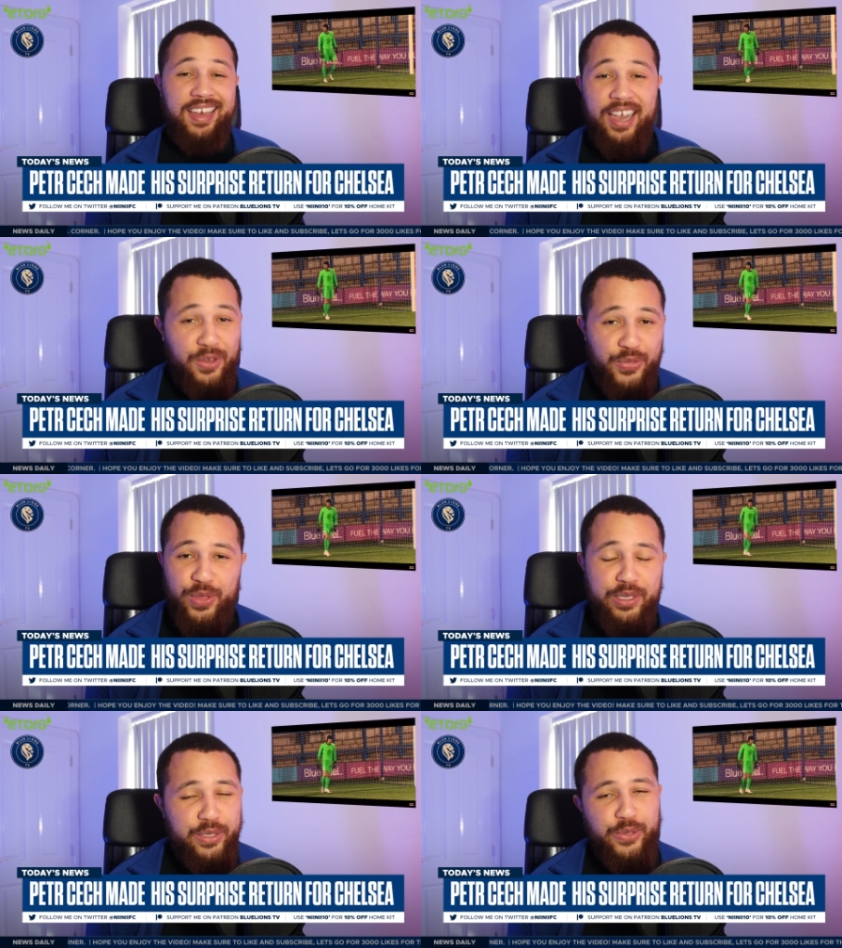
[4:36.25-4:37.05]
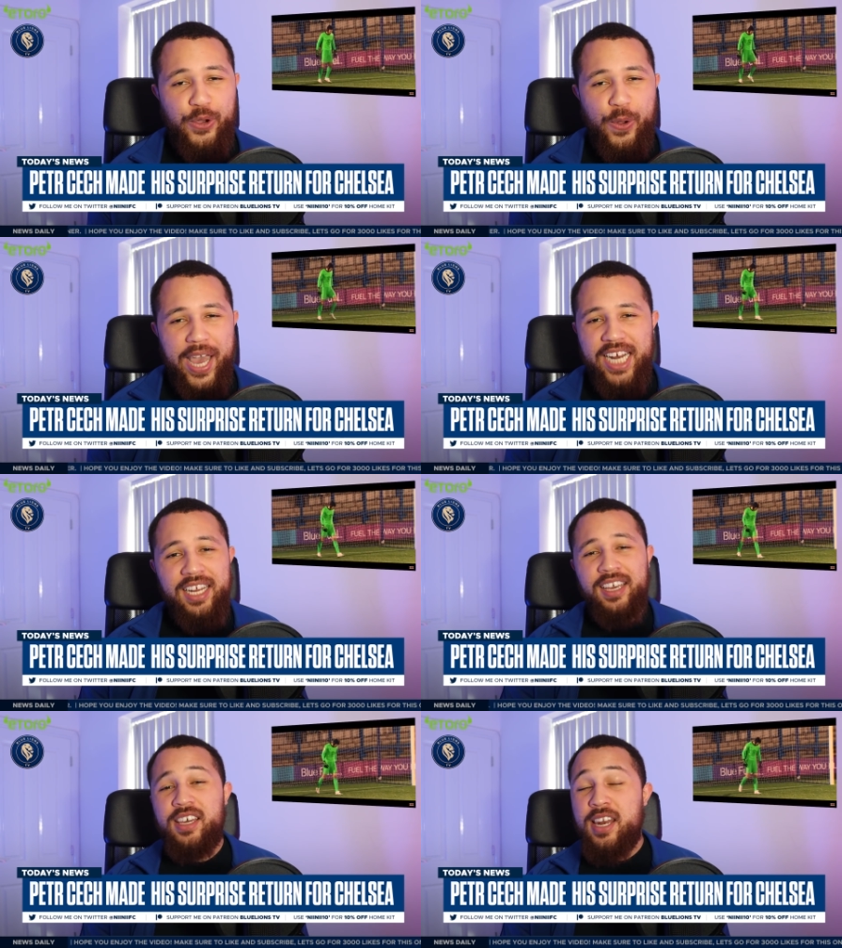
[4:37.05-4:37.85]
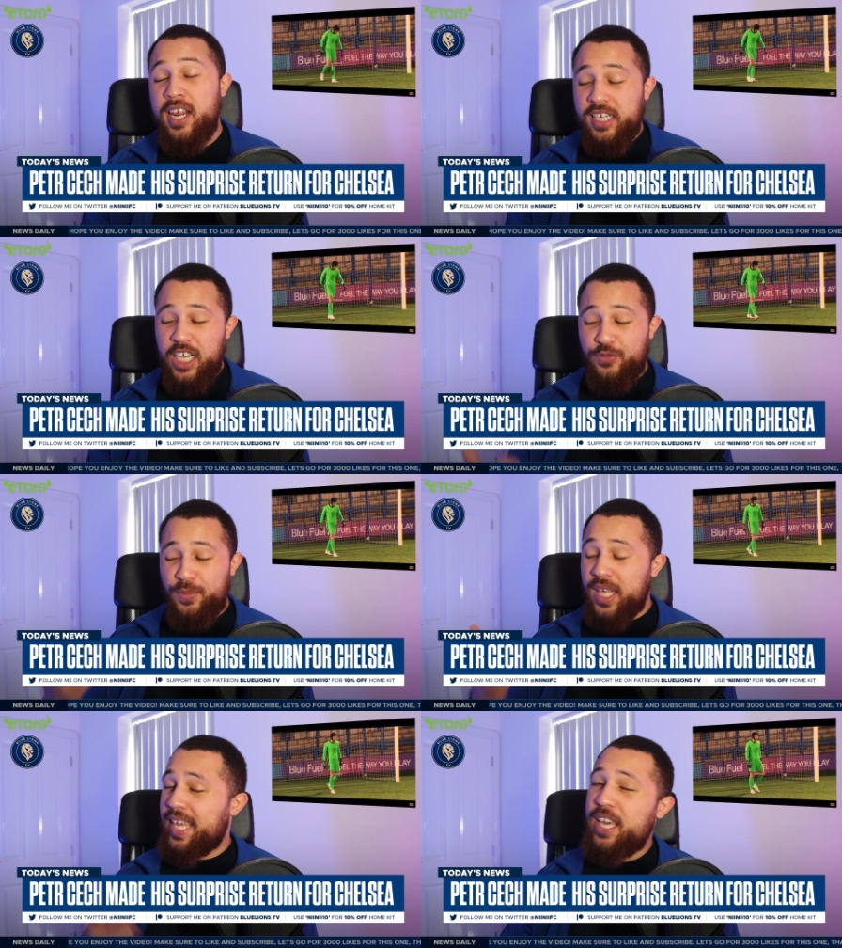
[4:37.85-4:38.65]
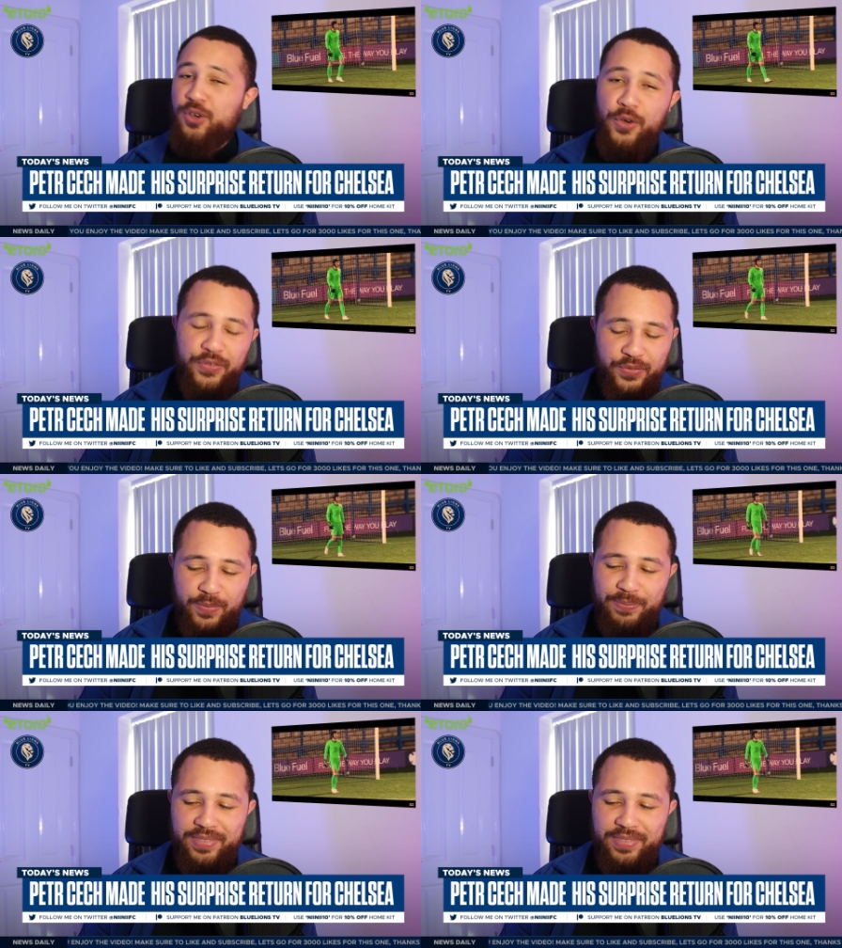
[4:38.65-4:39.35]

I don't think so. And literally from the kickoff,